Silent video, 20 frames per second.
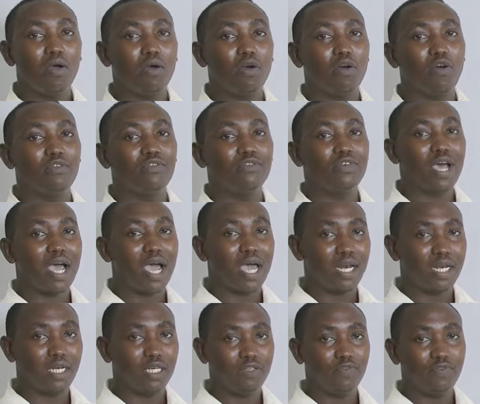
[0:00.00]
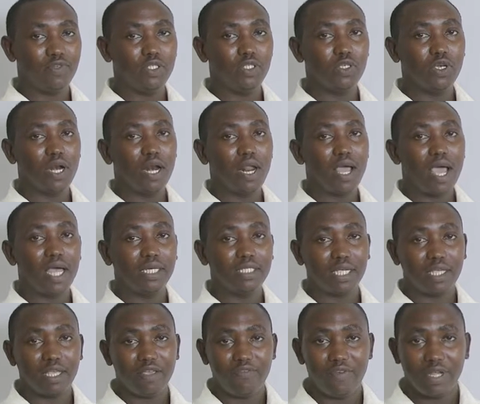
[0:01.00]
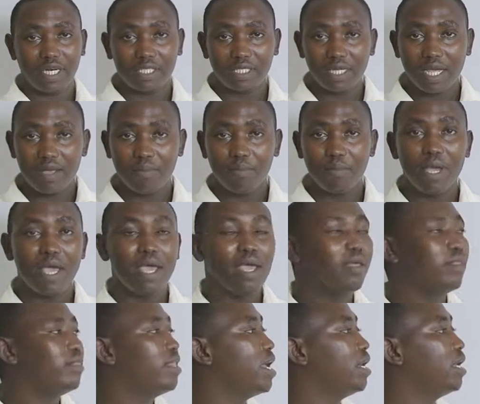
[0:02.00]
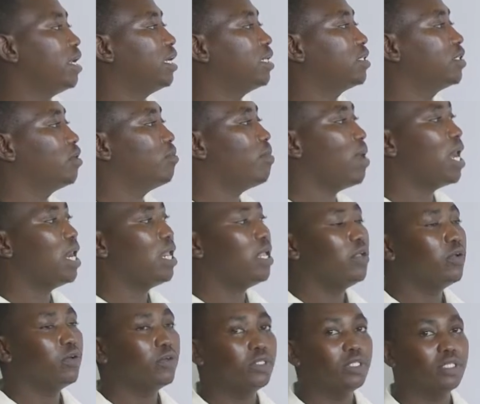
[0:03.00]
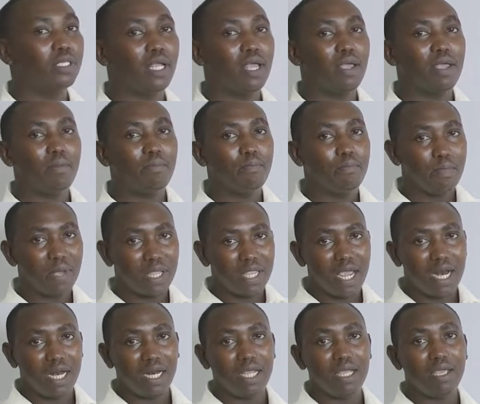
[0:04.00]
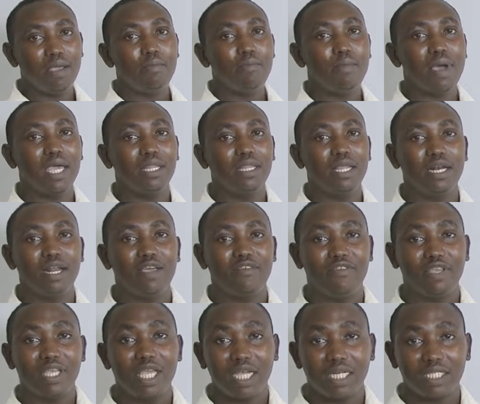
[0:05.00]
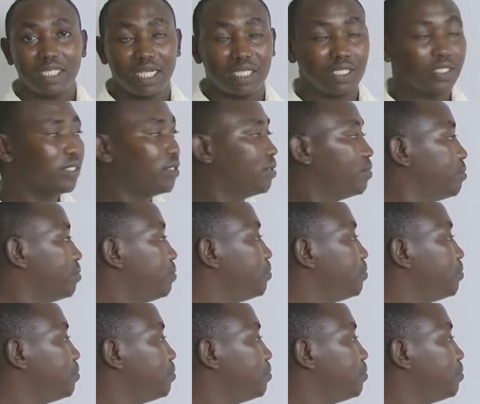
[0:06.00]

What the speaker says: of an individual at a given time, then it's normally used majorly by the navigators.